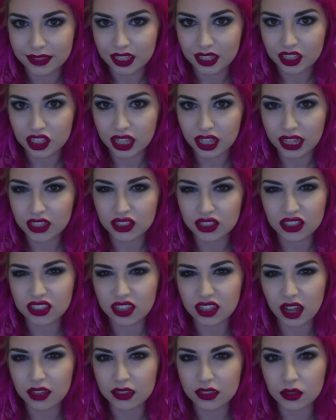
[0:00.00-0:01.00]
Should I just
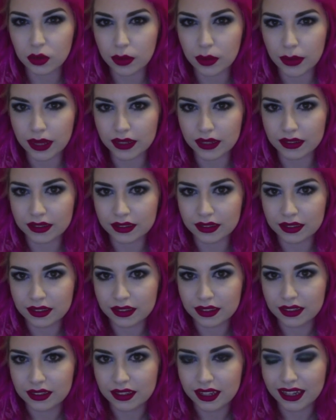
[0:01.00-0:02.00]
start swimming
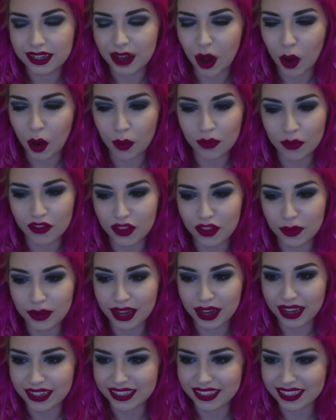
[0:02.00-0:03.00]
and hope for the
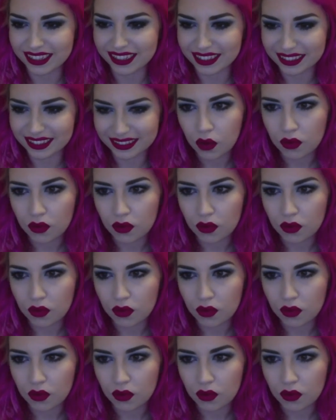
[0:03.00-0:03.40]
best?